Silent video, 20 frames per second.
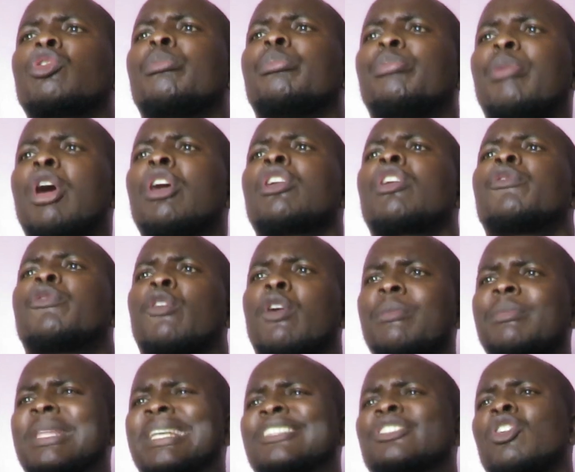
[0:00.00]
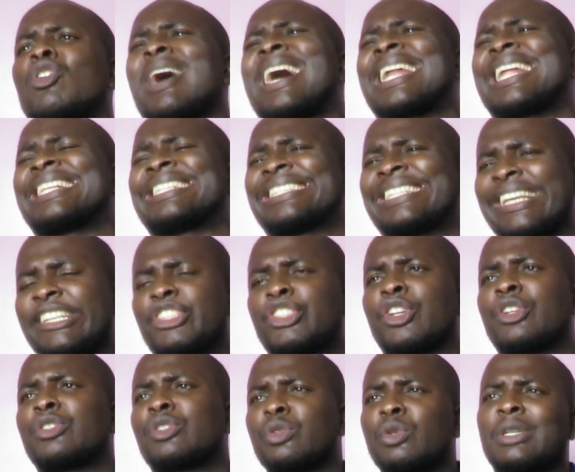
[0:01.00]
to borrow from this
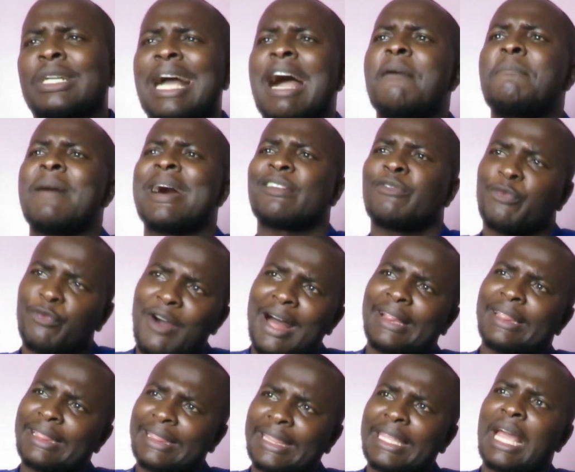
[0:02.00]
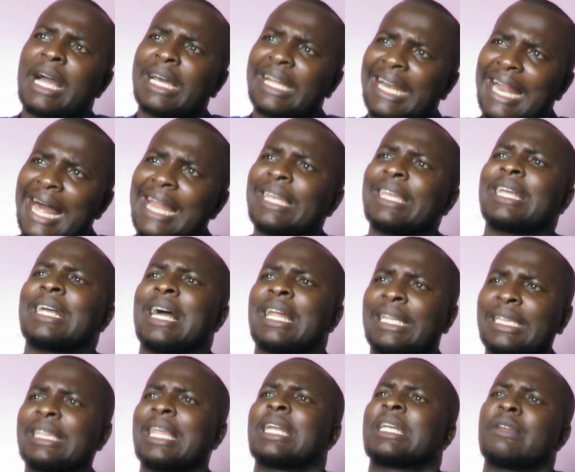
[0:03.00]
organization to come and fund their learning
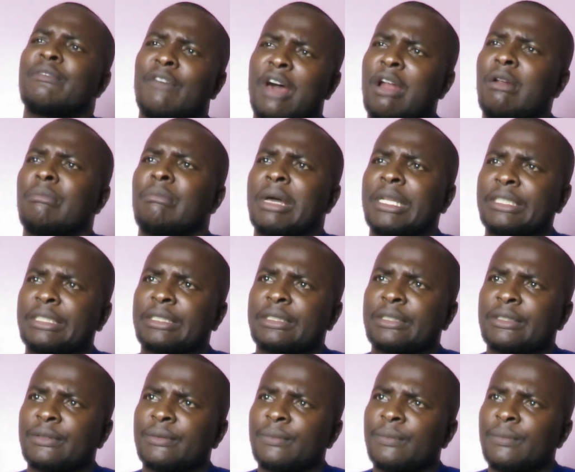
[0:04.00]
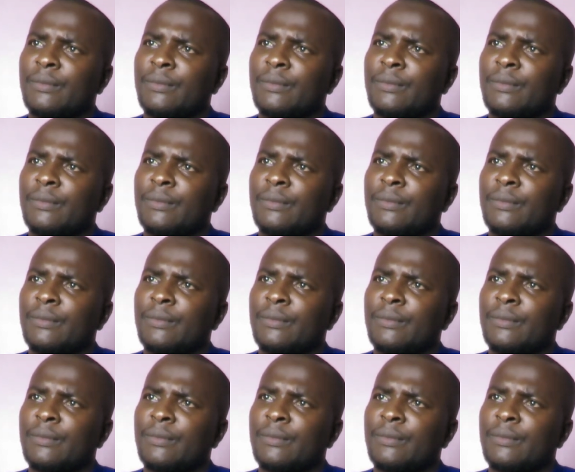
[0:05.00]
and their development.